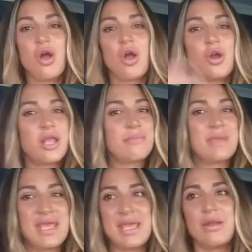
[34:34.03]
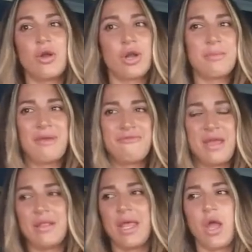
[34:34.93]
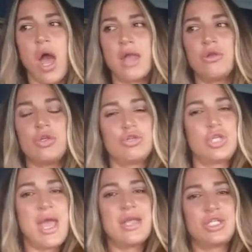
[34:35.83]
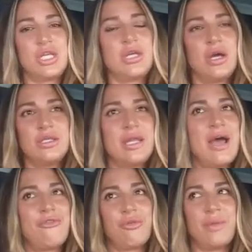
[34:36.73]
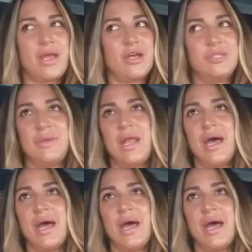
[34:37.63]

hurting me and hurting my family. Like, I don't know. She gunned it out for my husband.